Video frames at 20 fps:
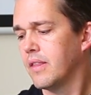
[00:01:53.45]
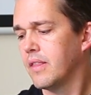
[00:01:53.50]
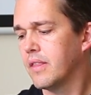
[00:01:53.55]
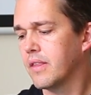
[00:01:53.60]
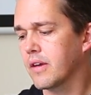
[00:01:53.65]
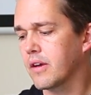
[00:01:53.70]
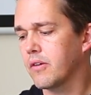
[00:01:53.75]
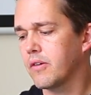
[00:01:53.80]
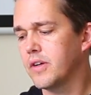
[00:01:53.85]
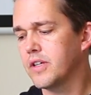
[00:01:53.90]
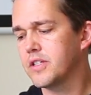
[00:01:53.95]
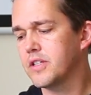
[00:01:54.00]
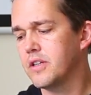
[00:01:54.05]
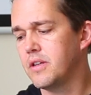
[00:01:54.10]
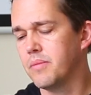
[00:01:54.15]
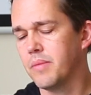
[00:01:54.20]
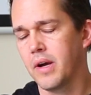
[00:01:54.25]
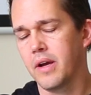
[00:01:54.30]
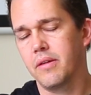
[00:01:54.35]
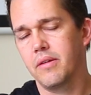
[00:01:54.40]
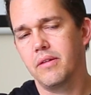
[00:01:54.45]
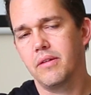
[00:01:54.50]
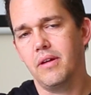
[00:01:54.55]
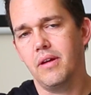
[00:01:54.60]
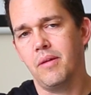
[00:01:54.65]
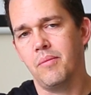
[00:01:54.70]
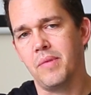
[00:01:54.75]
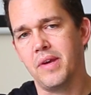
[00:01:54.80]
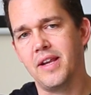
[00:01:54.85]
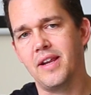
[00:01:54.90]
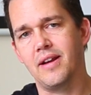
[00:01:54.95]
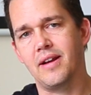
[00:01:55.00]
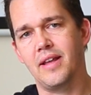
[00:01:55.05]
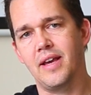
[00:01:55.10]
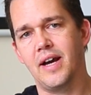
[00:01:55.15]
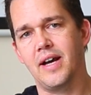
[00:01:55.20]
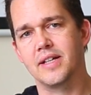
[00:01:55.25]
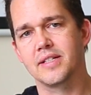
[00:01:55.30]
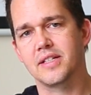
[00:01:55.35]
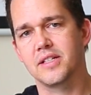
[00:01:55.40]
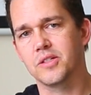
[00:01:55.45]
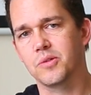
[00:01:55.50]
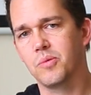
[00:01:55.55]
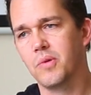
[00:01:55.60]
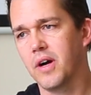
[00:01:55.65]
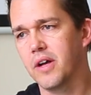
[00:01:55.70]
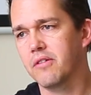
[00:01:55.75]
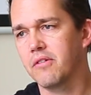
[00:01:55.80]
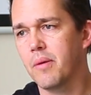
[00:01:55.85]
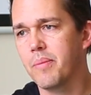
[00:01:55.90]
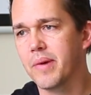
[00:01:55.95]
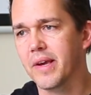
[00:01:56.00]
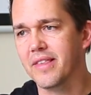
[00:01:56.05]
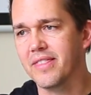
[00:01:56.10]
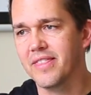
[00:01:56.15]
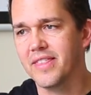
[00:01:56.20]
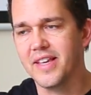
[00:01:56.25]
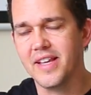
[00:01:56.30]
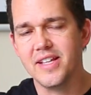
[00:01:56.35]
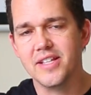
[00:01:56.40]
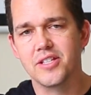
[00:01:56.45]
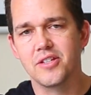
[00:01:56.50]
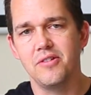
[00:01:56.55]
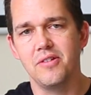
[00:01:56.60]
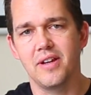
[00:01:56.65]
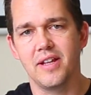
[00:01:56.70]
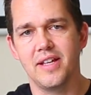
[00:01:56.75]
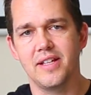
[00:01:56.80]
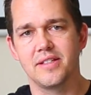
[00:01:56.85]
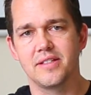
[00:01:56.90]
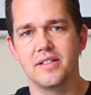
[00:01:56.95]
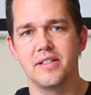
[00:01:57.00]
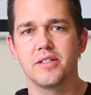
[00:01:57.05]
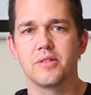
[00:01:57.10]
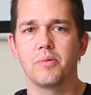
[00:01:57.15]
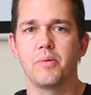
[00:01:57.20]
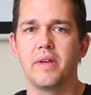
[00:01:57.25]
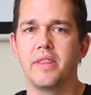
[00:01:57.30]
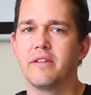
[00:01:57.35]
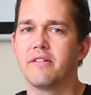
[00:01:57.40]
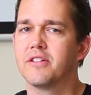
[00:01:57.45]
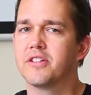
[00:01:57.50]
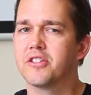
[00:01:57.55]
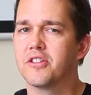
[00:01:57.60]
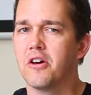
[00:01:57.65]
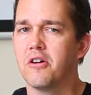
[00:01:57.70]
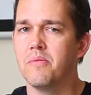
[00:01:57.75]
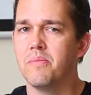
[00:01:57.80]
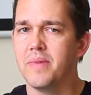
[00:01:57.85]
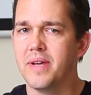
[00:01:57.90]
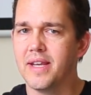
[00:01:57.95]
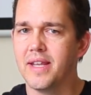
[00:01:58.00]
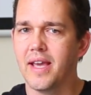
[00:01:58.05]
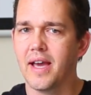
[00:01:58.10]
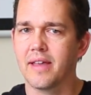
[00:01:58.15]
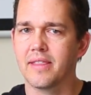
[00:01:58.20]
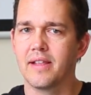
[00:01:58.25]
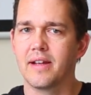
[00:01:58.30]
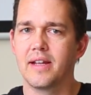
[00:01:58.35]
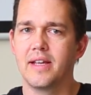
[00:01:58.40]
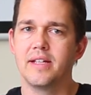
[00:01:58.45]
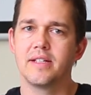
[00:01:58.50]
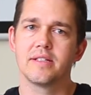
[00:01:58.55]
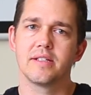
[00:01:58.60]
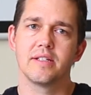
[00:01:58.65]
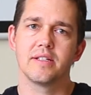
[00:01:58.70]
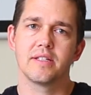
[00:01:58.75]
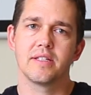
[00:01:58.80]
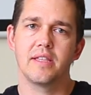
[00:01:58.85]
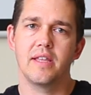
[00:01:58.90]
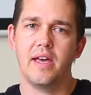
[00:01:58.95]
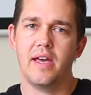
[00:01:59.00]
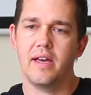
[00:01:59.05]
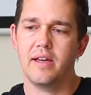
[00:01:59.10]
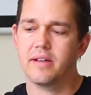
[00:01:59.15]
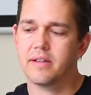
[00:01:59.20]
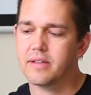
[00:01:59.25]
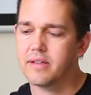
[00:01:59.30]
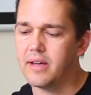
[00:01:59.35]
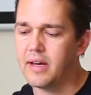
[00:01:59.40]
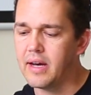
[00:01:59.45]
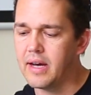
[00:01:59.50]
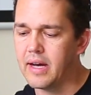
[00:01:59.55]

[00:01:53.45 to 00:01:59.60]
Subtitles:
The question you might immediately ask is, why do I pick these two lenses when there are so many other lenses that